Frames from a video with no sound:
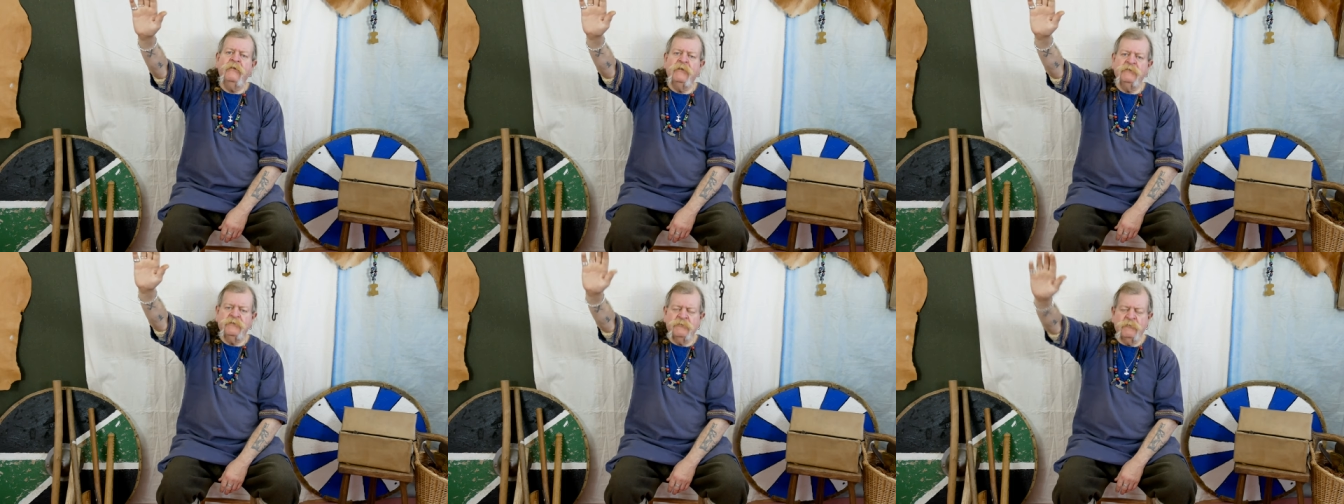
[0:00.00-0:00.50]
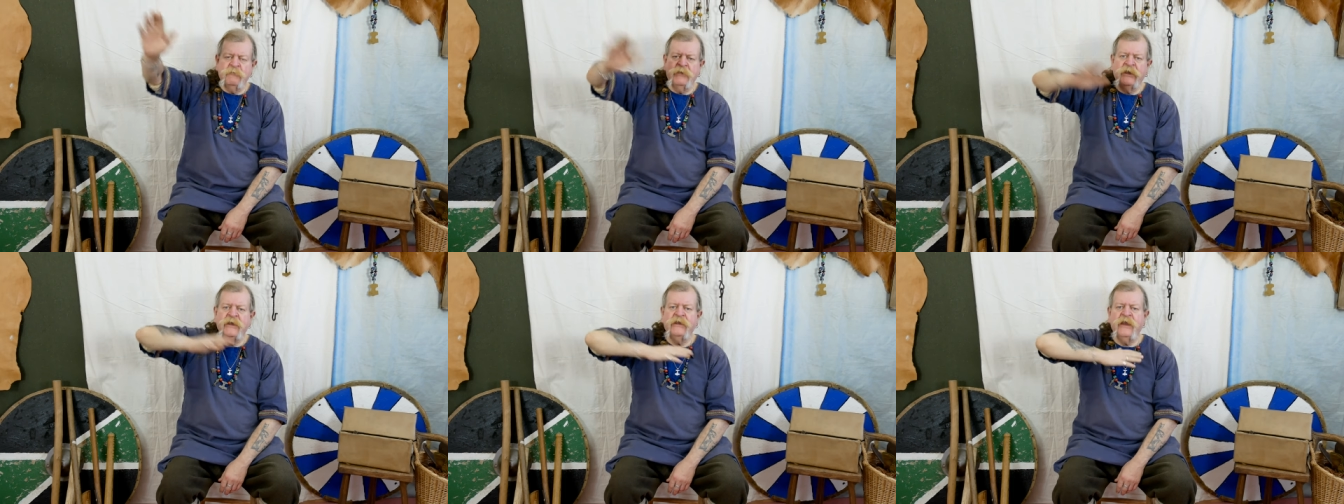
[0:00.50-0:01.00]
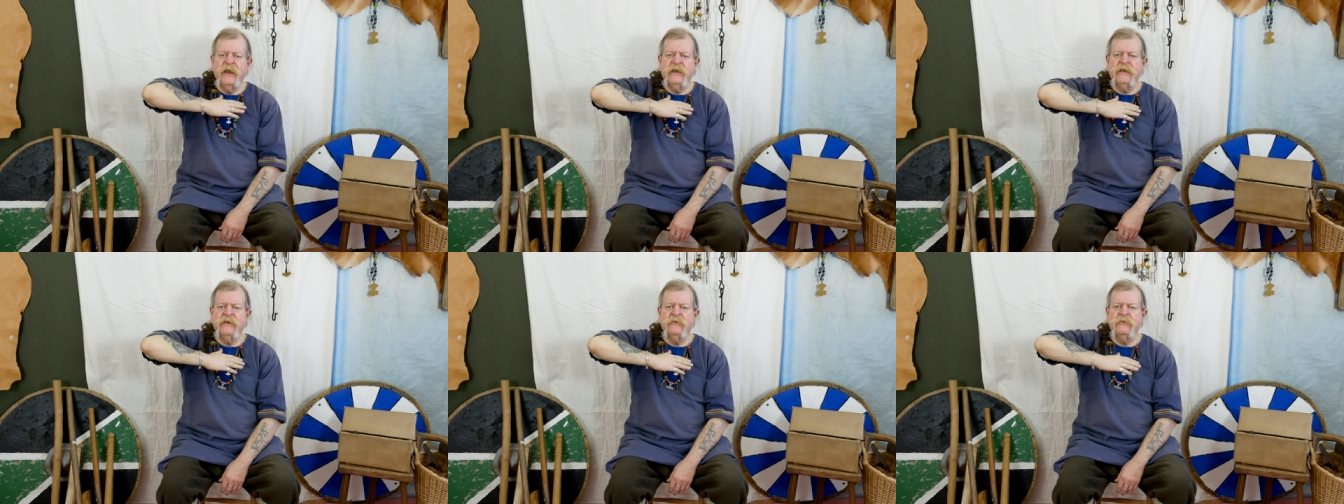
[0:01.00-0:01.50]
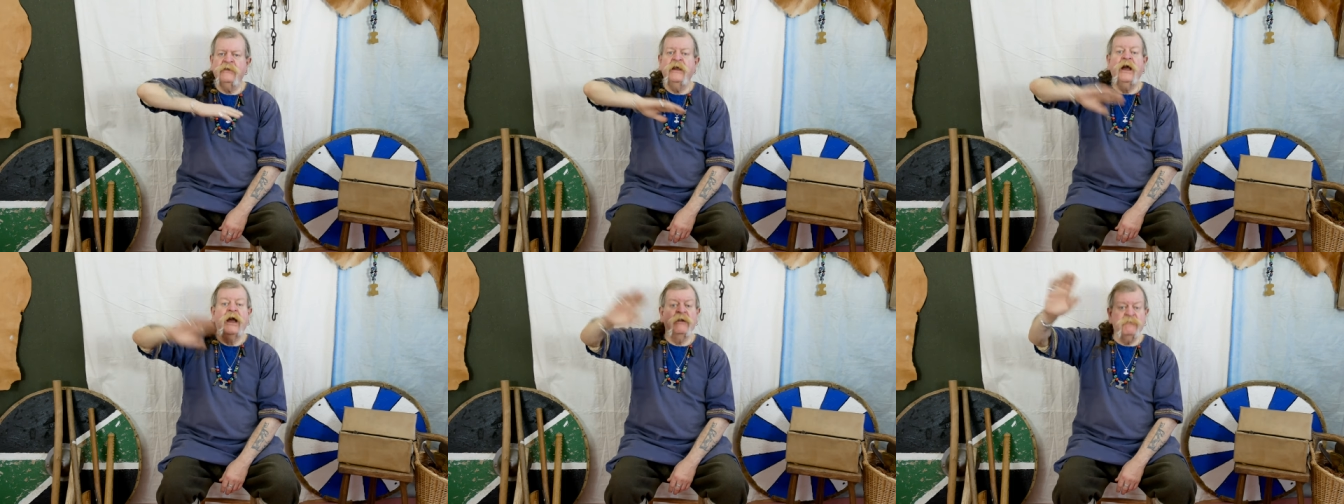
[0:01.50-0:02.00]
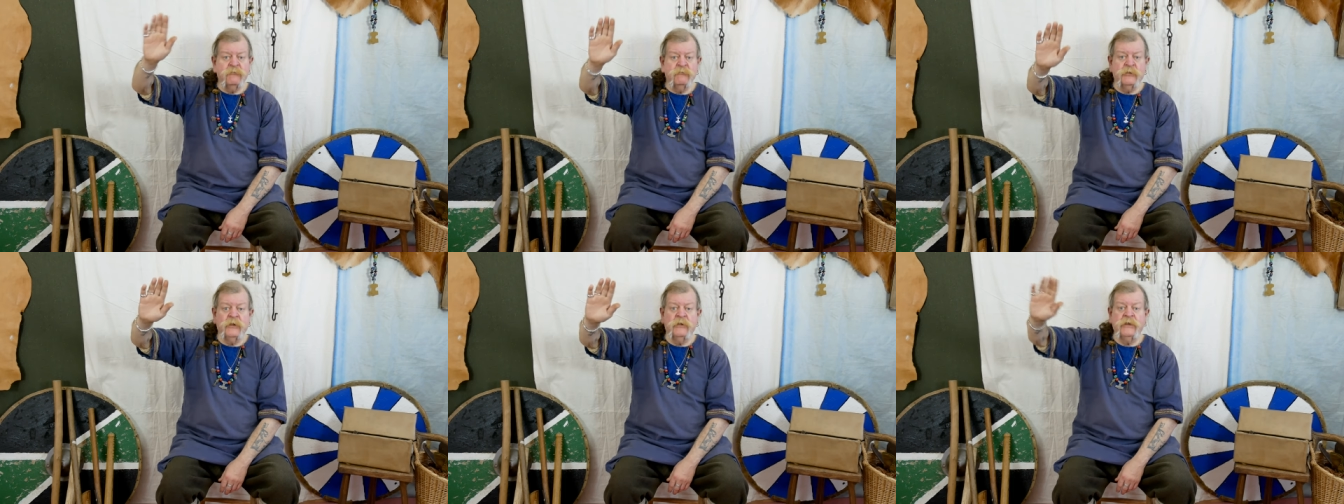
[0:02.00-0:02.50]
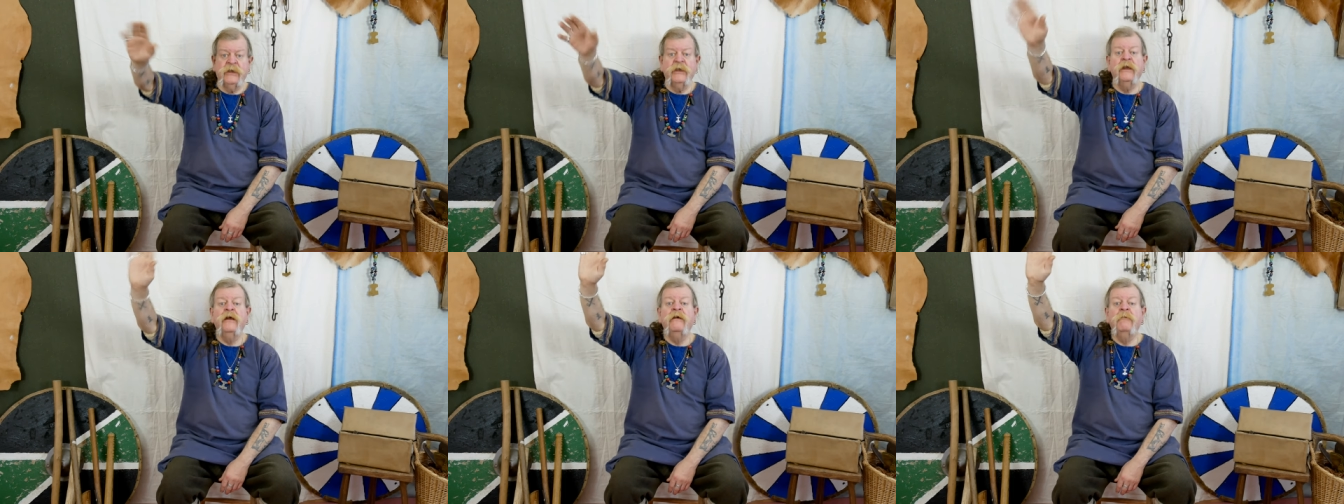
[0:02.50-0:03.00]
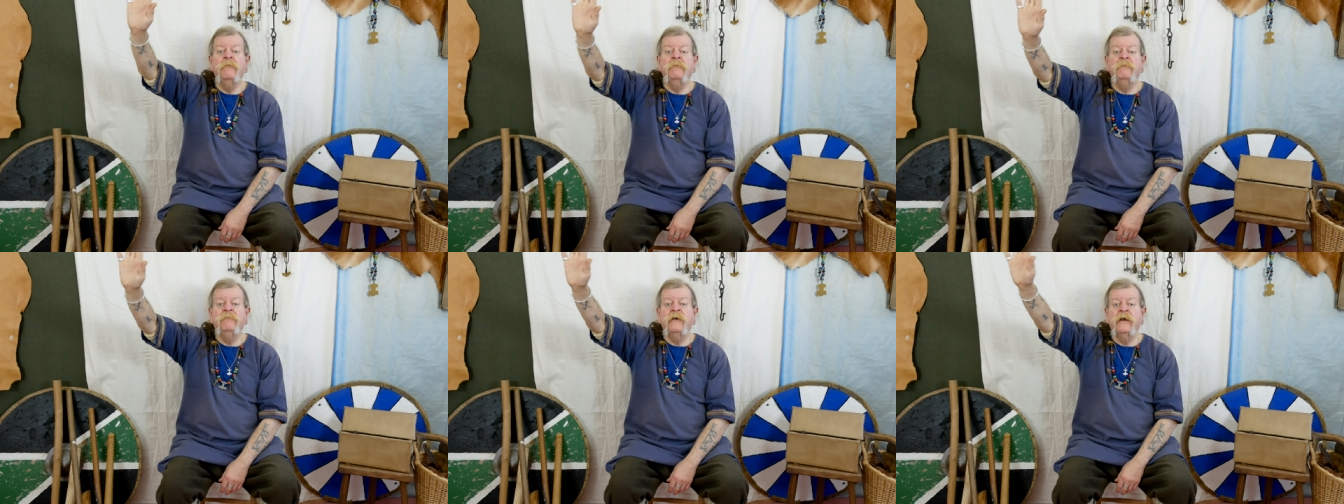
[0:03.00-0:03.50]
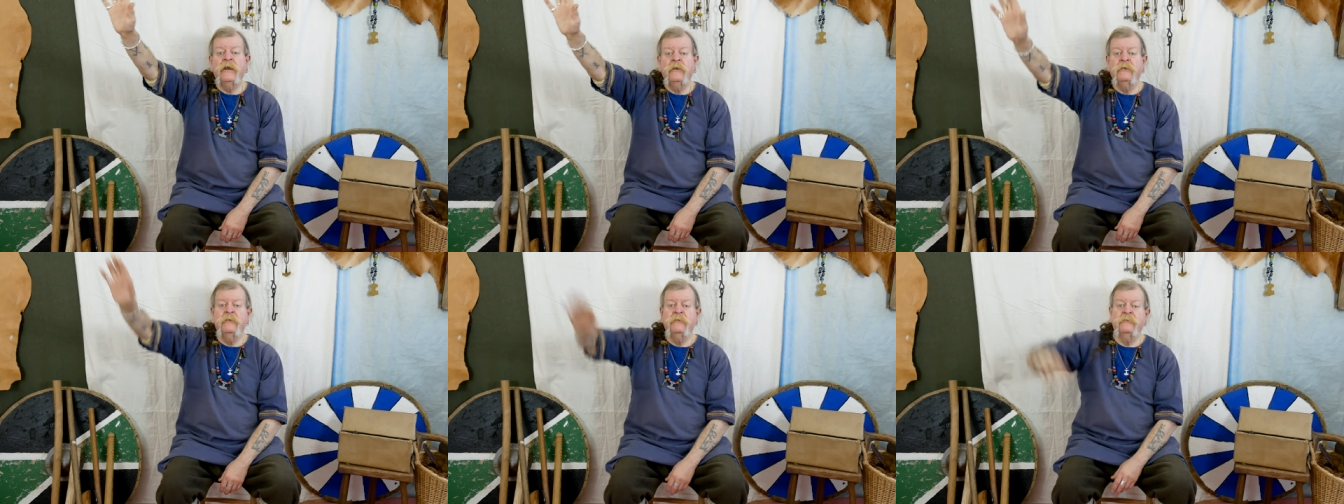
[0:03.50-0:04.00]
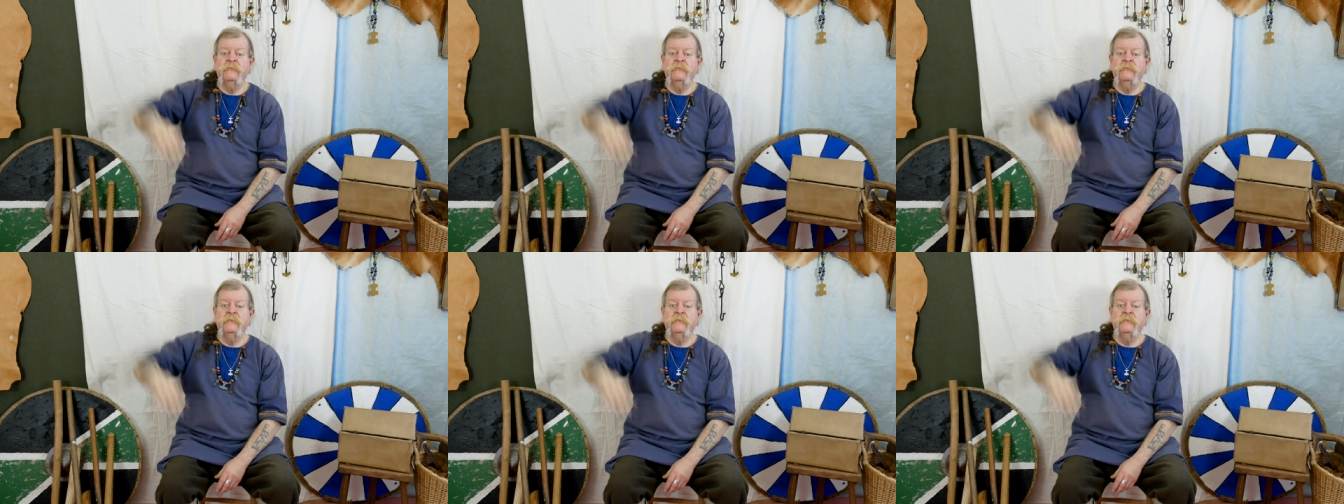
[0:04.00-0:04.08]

It's from me, Egil, and from Bragi, Thaill.